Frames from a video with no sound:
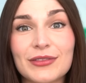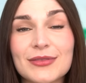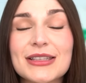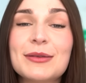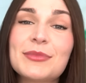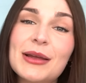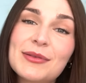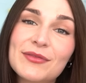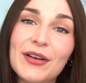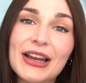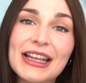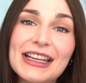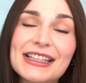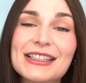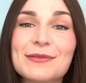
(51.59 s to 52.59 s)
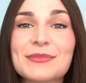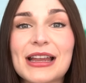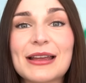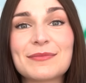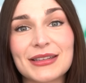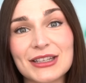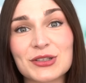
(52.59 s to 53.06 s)
sometimes funny,
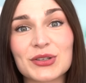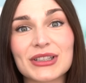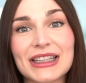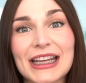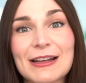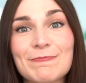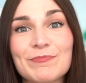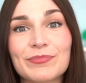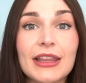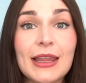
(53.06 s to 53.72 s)
sometimes interesting.